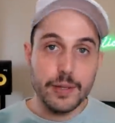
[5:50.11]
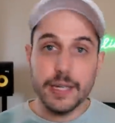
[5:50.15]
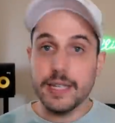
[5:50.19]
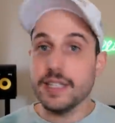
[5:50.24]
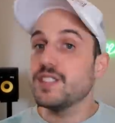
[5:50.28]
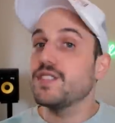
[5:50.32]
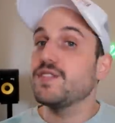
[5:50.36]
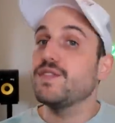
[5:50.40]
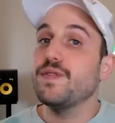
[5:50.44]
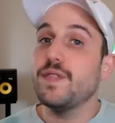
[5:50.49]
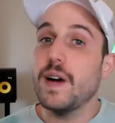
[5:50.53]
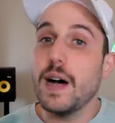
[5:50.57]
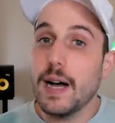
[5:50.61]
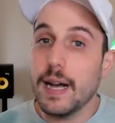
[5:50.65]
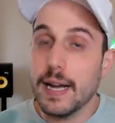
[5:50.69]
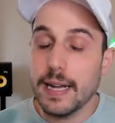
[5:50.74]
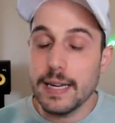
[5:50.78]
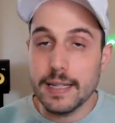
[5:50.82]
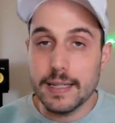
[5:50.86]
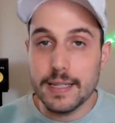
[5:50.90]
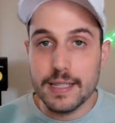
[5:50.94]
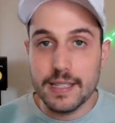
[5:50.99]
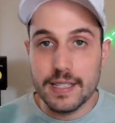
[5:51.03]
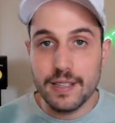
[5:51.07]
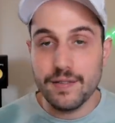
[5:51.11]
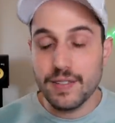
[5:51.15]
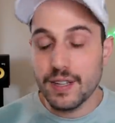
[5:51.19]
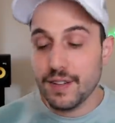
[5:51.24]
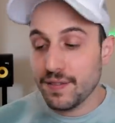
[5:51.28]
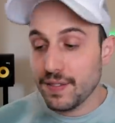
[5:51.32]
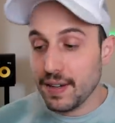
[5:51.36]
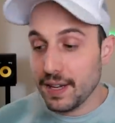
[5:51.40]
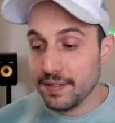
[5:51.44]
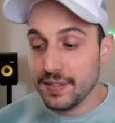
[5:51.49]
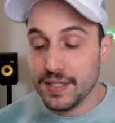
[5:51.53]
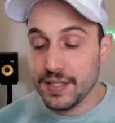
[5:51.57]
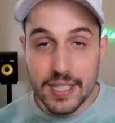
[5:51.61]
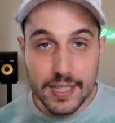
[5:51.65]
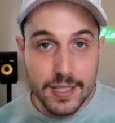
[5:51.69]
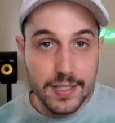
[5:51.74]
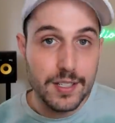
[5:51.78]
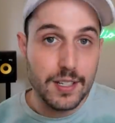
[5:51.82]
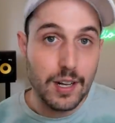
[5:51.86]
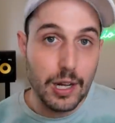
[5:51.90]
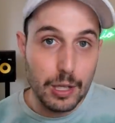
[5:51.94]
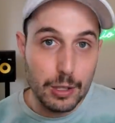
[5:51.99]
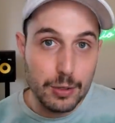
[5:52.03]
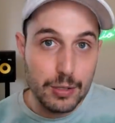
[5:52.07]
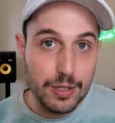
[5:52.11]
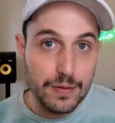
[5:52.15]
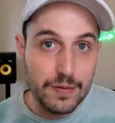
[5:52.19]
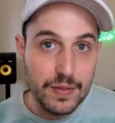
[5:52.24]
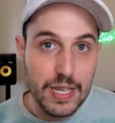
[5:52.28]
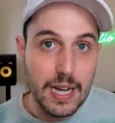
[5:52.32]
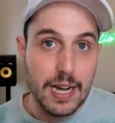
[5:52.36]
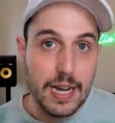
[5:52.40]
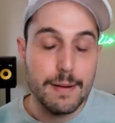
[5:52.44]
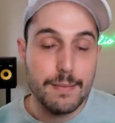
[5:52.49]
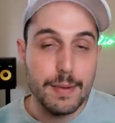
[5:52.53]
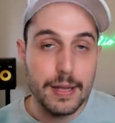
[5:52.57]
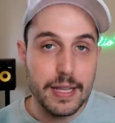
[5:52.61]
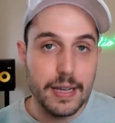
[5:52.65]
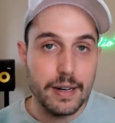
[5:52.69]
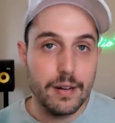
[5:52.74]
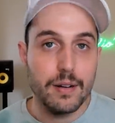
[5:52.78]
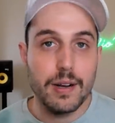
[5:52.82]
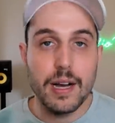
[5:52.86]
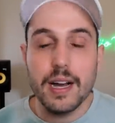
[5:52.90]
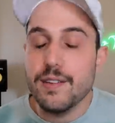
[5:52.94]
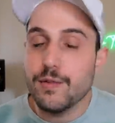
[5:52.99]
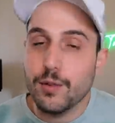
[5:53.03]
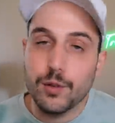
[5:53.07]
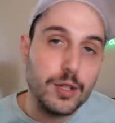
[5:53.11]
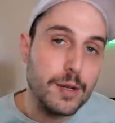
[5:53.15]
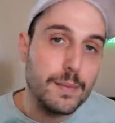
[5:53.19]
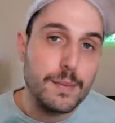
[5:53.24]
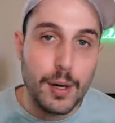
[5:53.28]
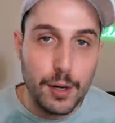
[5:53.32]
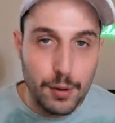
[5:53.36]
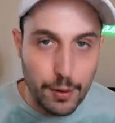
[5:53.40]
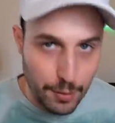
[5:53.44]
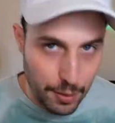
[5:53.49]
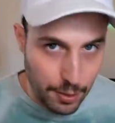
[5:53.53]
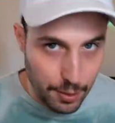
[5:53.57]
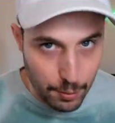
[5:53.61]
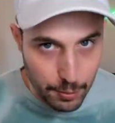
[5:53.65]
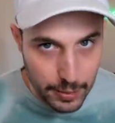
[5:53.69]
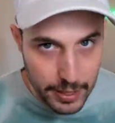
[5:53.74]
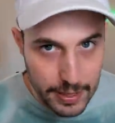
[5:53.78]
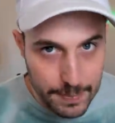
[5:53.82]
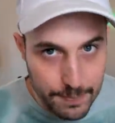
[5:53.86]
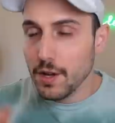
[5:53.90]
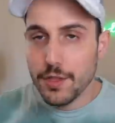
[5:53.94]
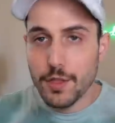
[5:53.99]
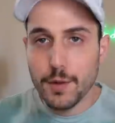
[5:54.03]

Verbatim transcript: it's fine because even if I have $6 of time in there, I've only borrowed three.